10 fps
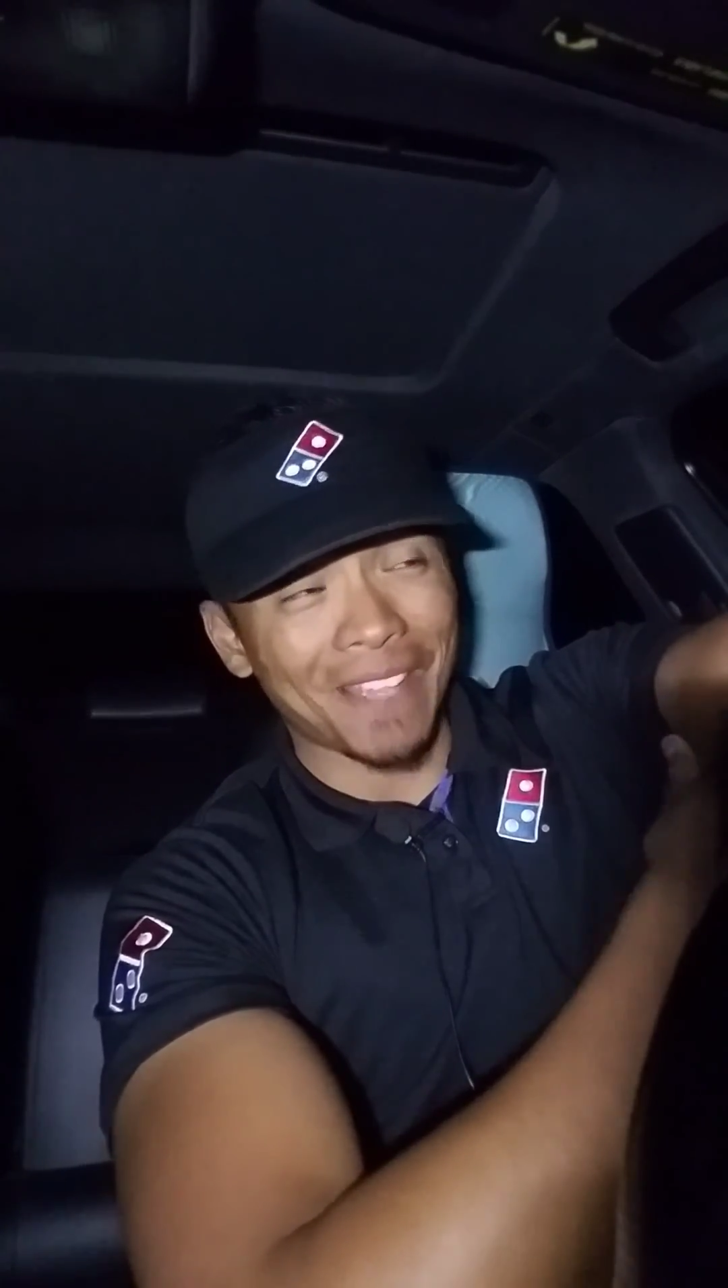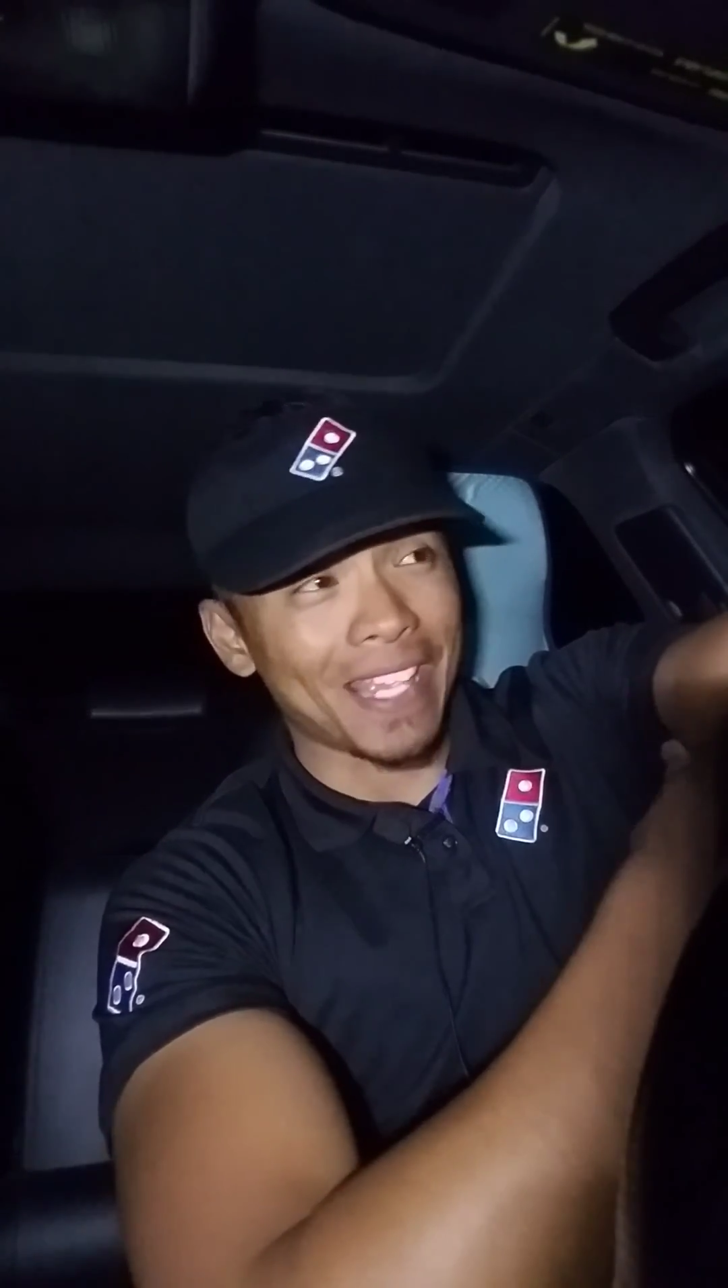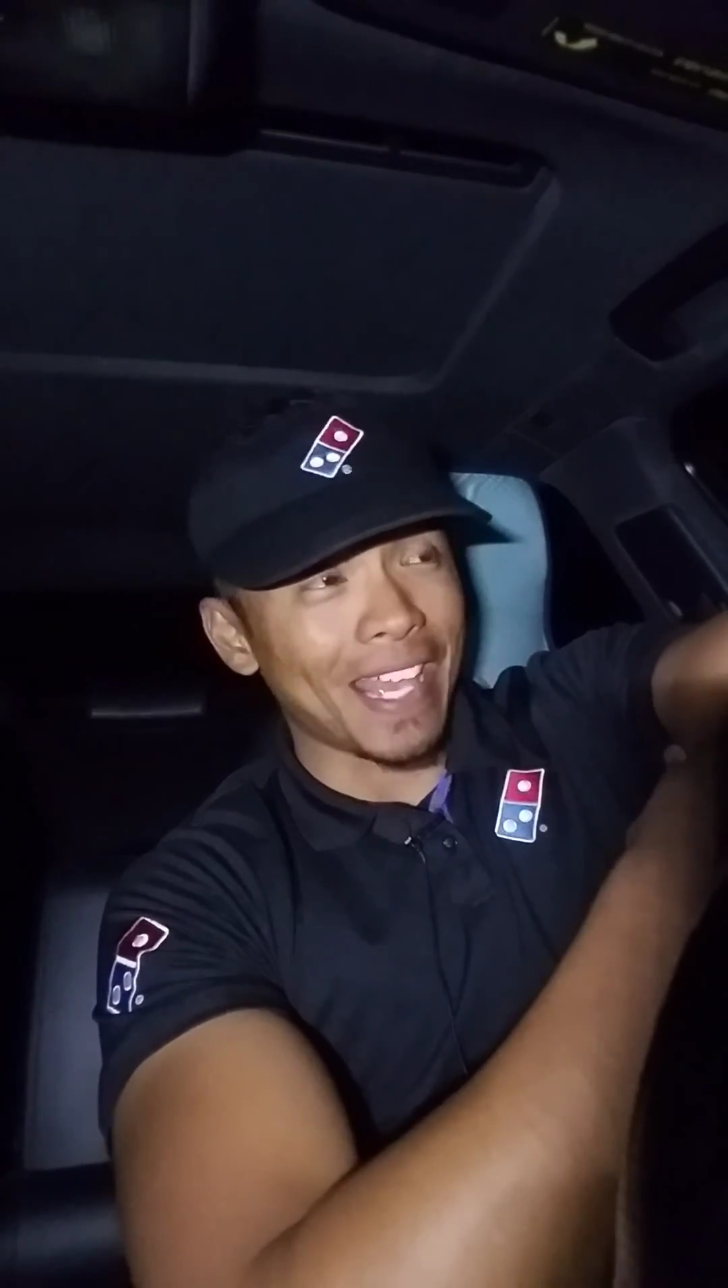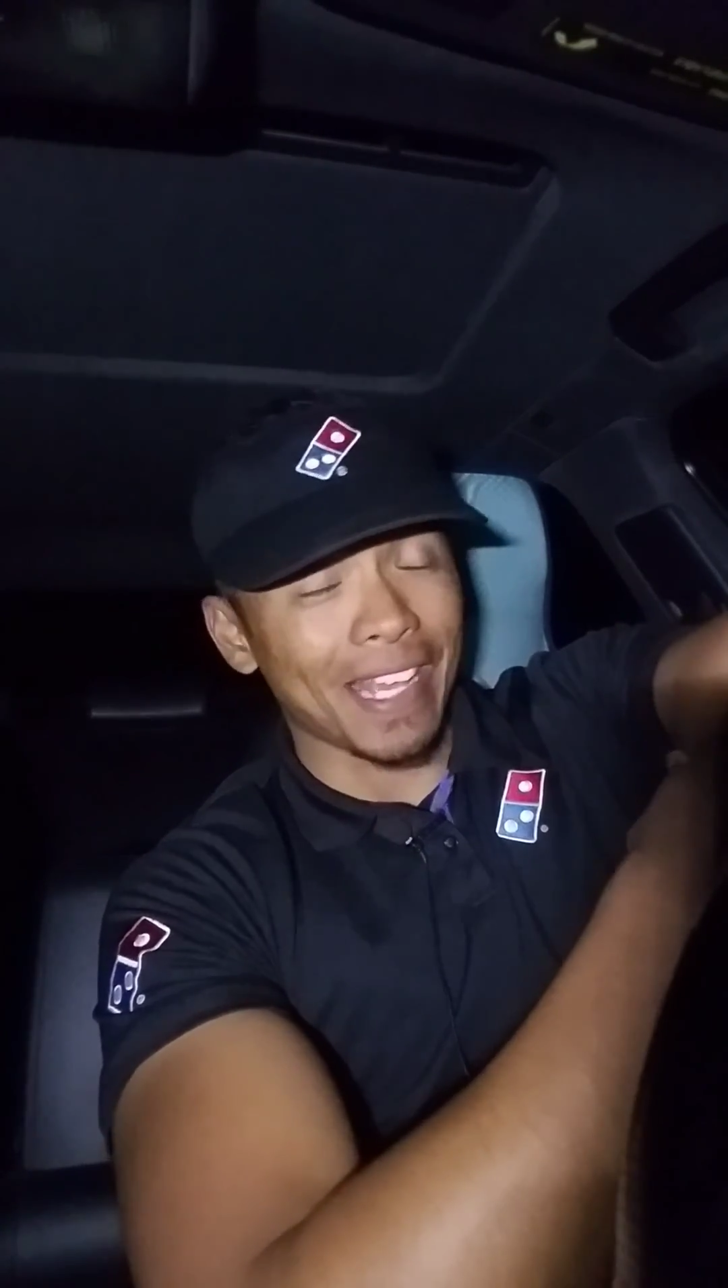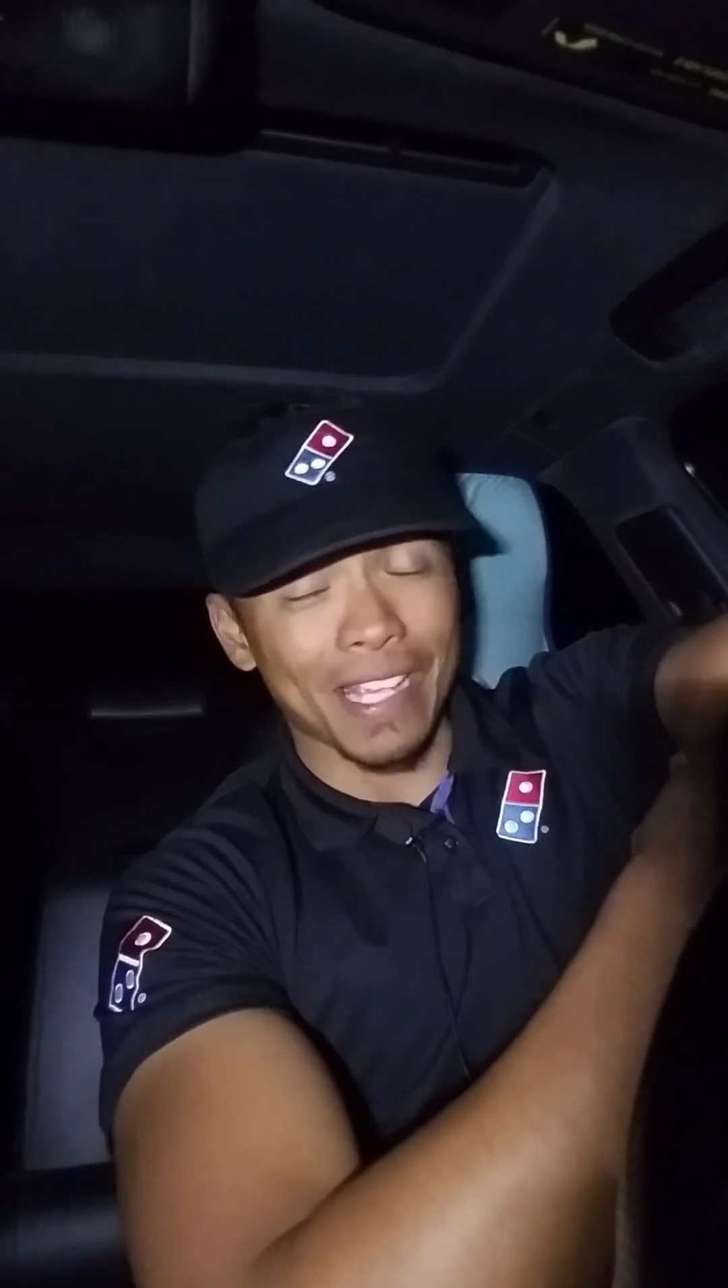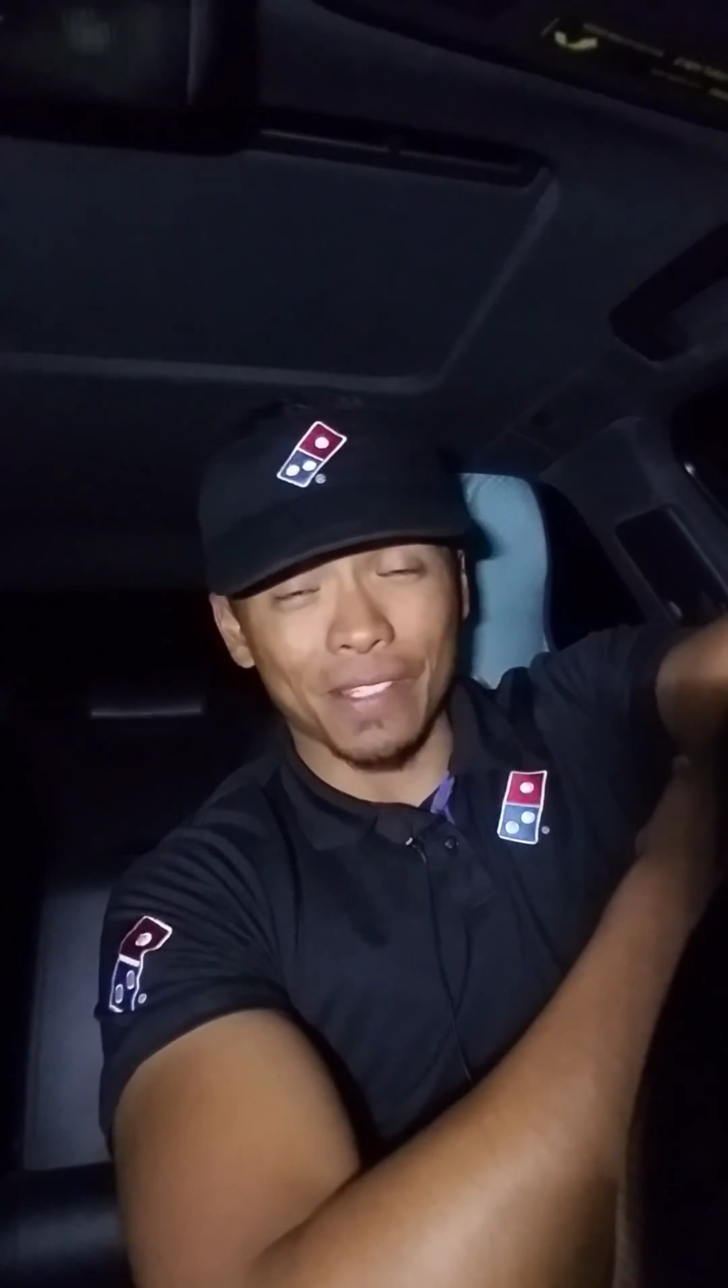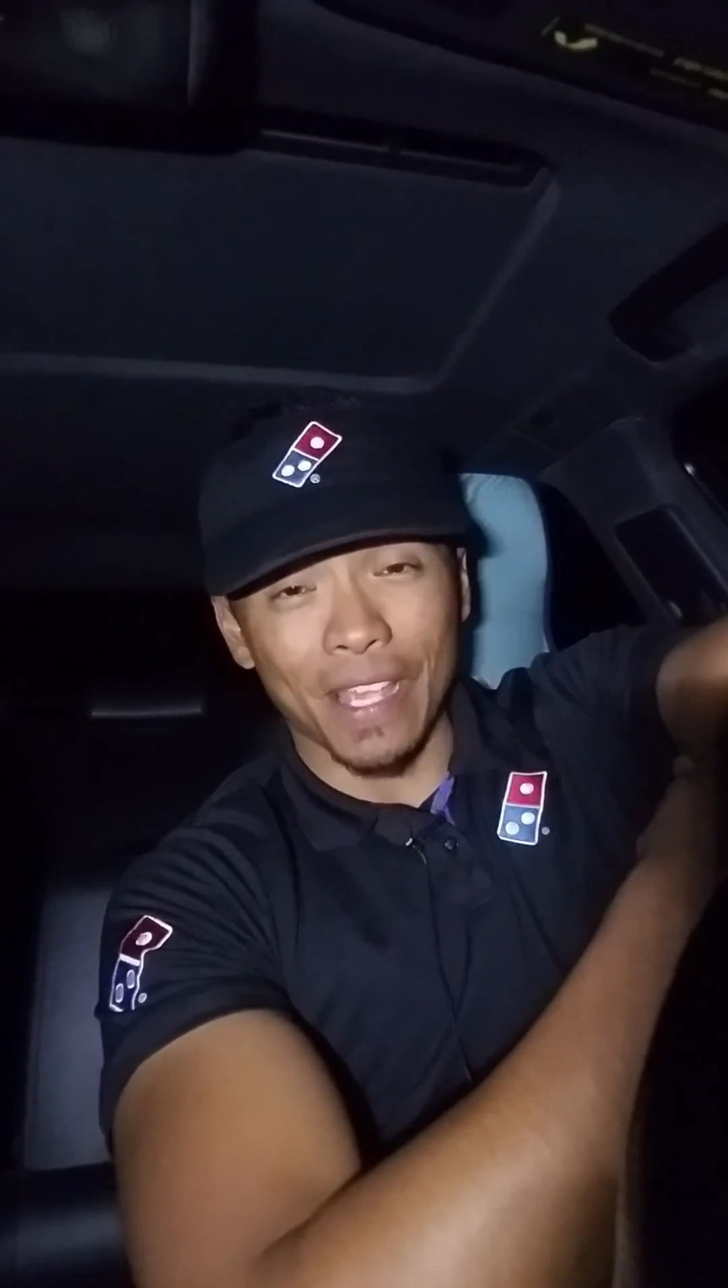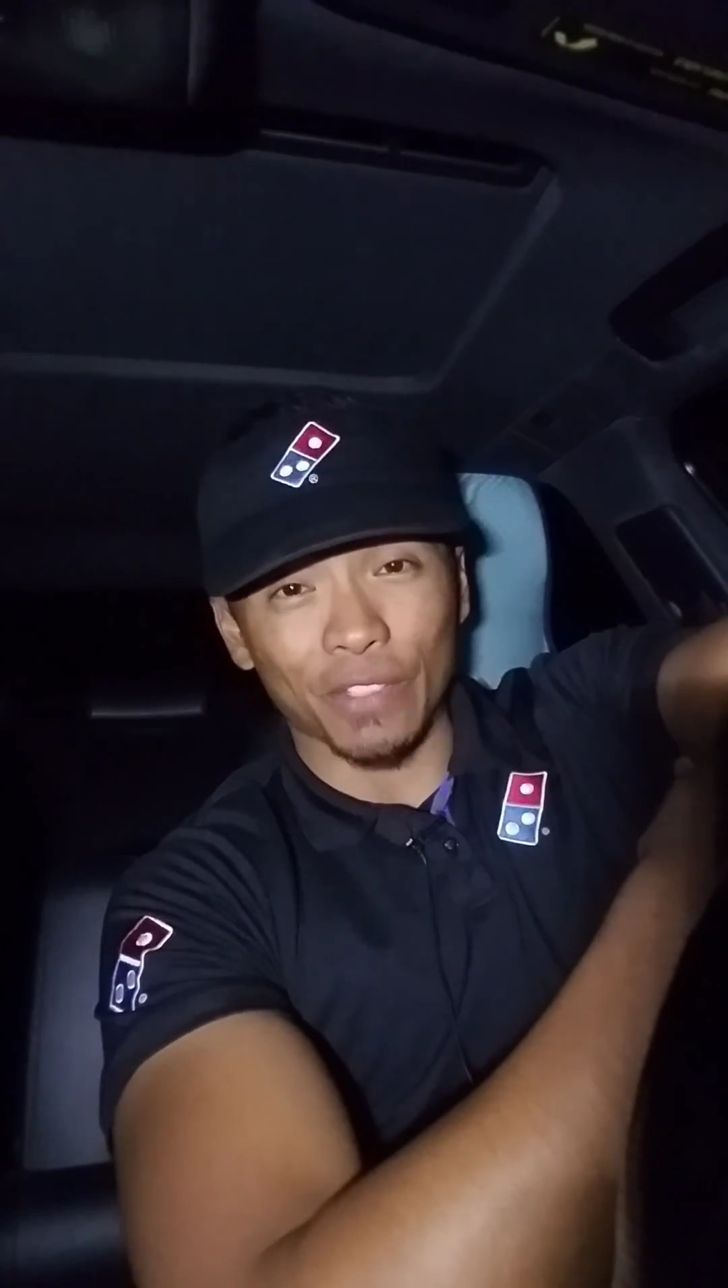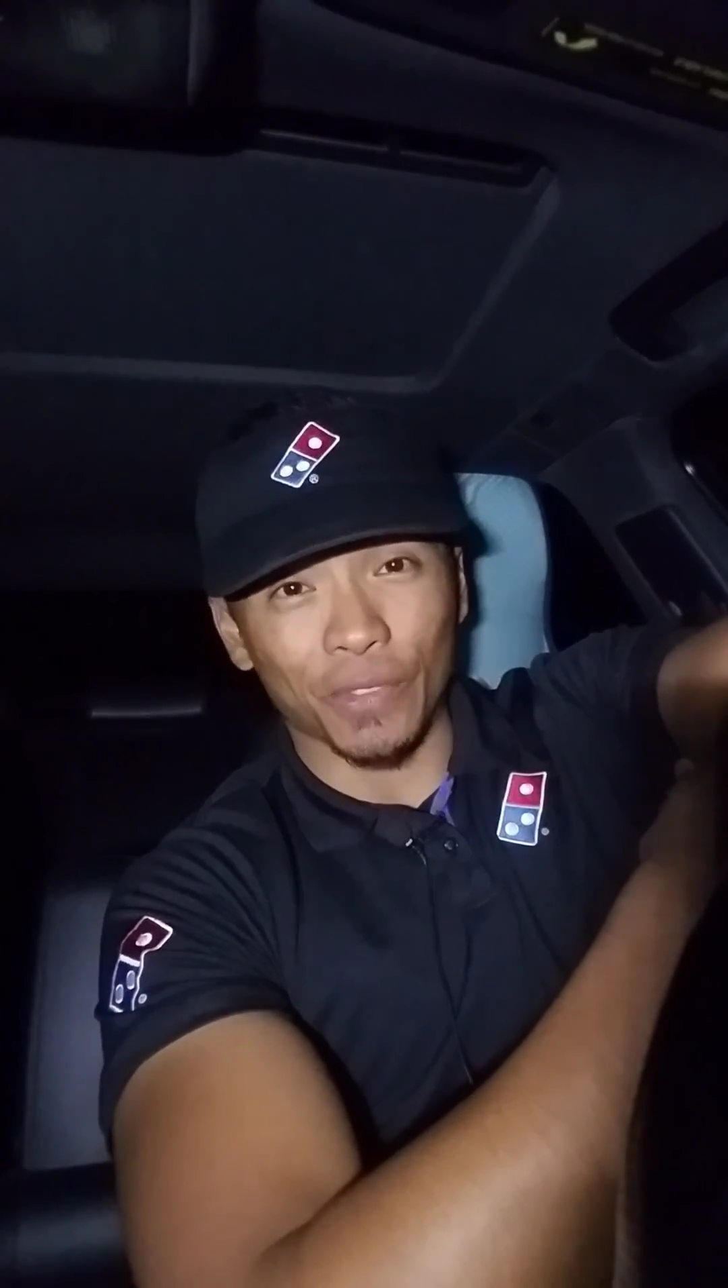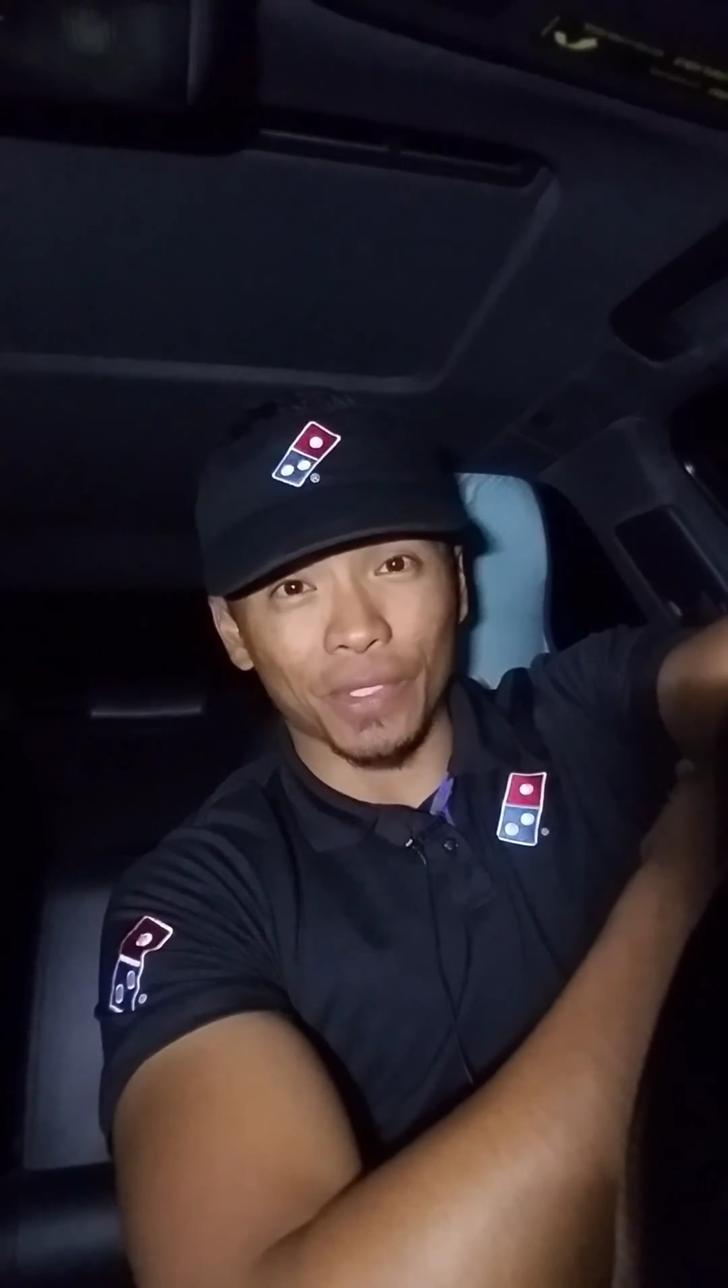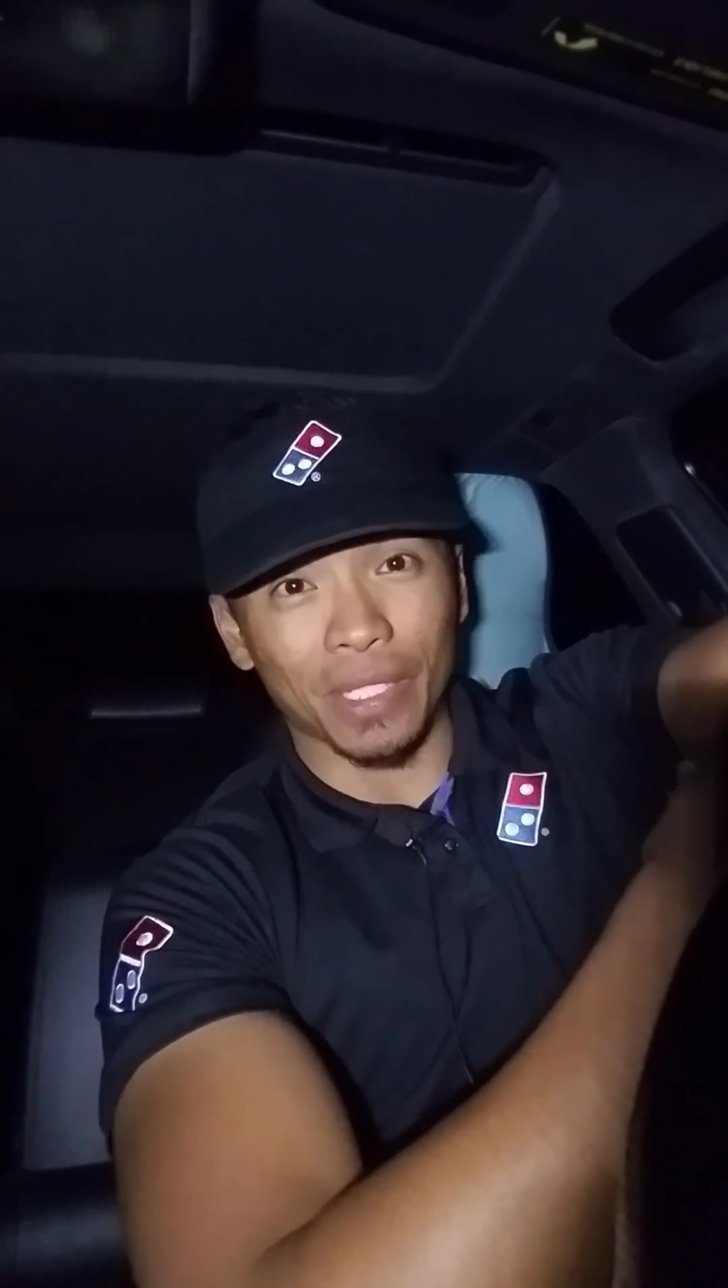yeah, guys, thanks for